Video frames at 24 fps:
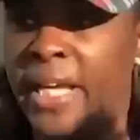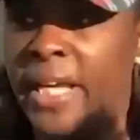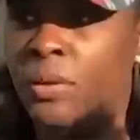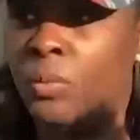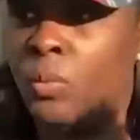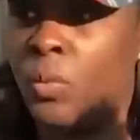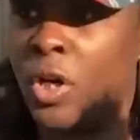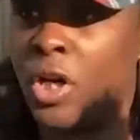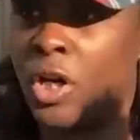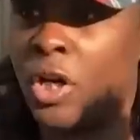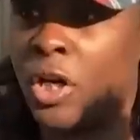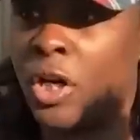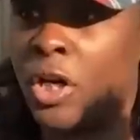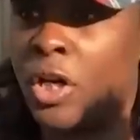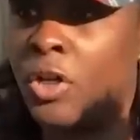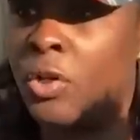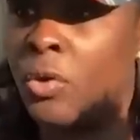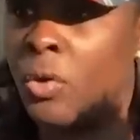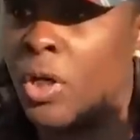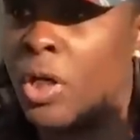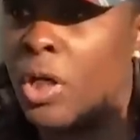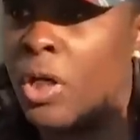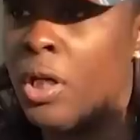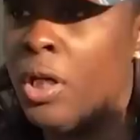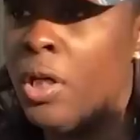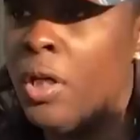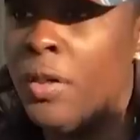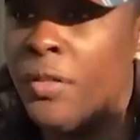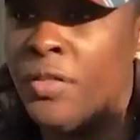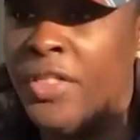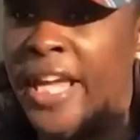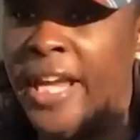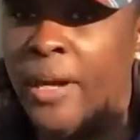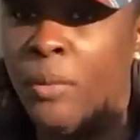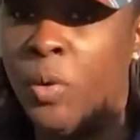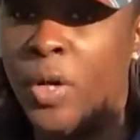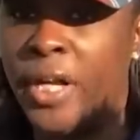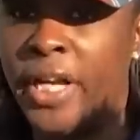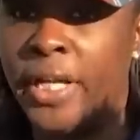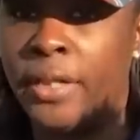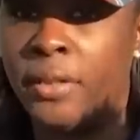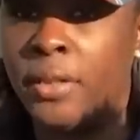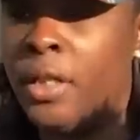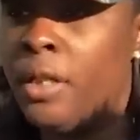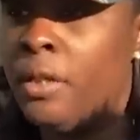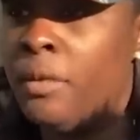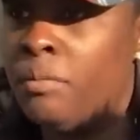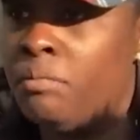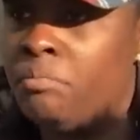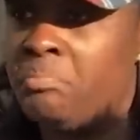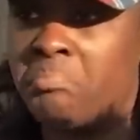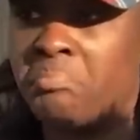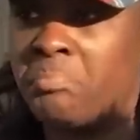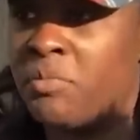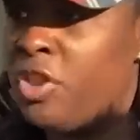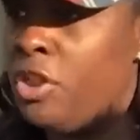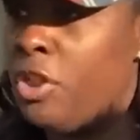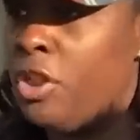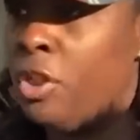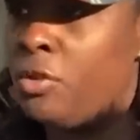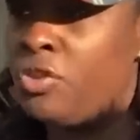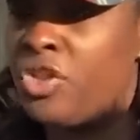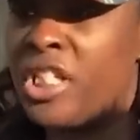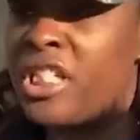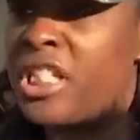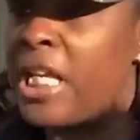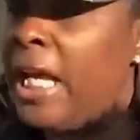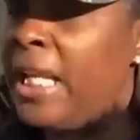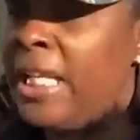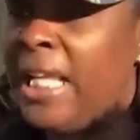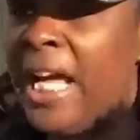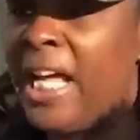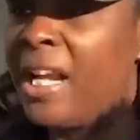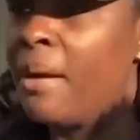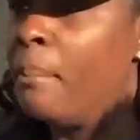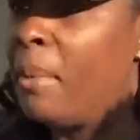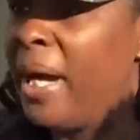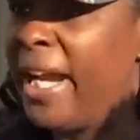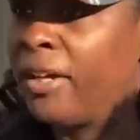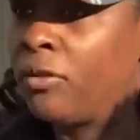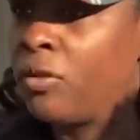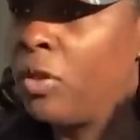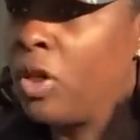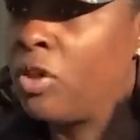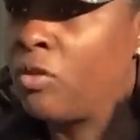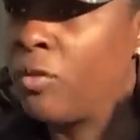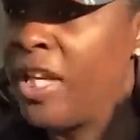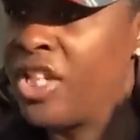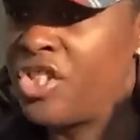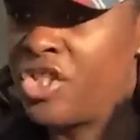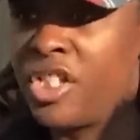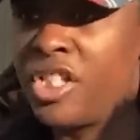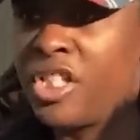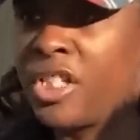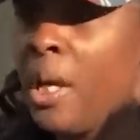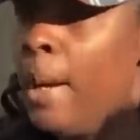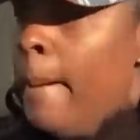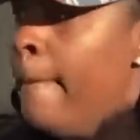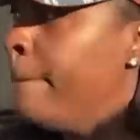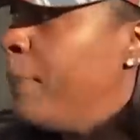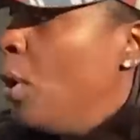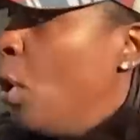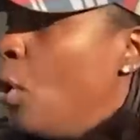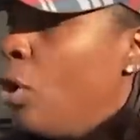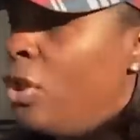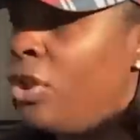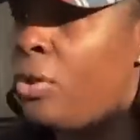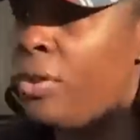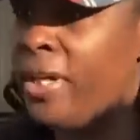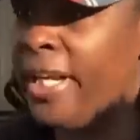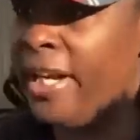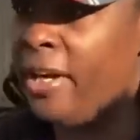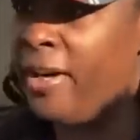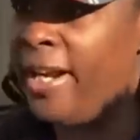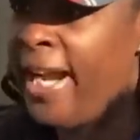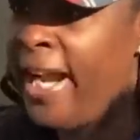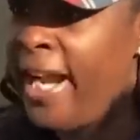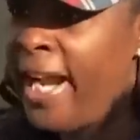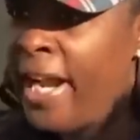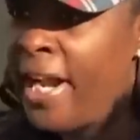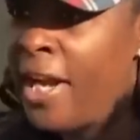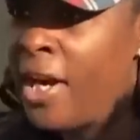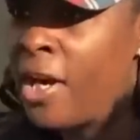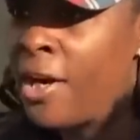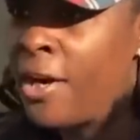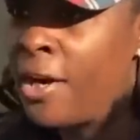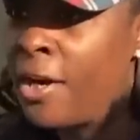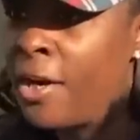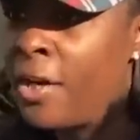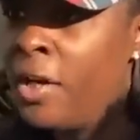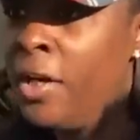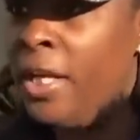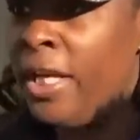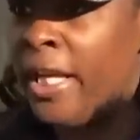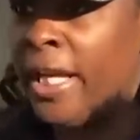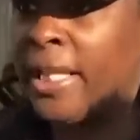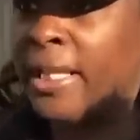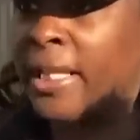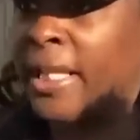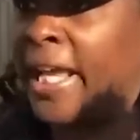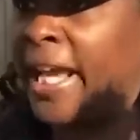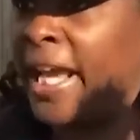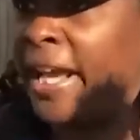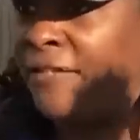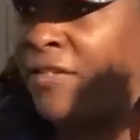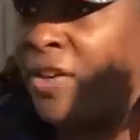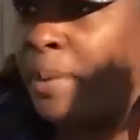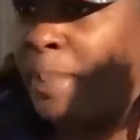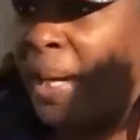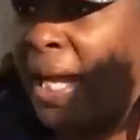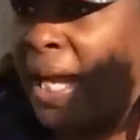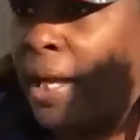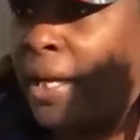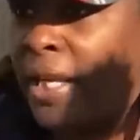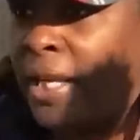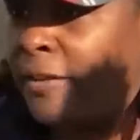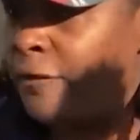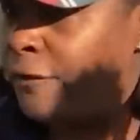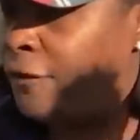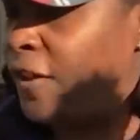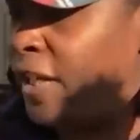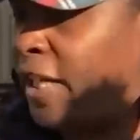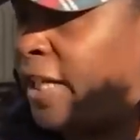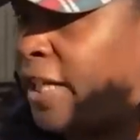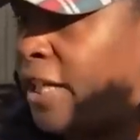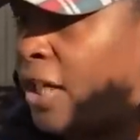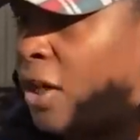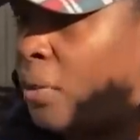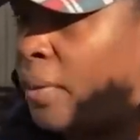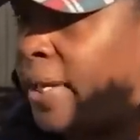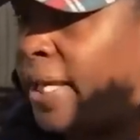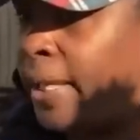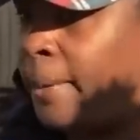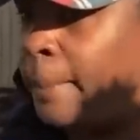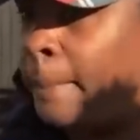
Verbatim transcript: the N word or they would, you know, just a lot of microaggressions, pull on their hair and laugh about it, video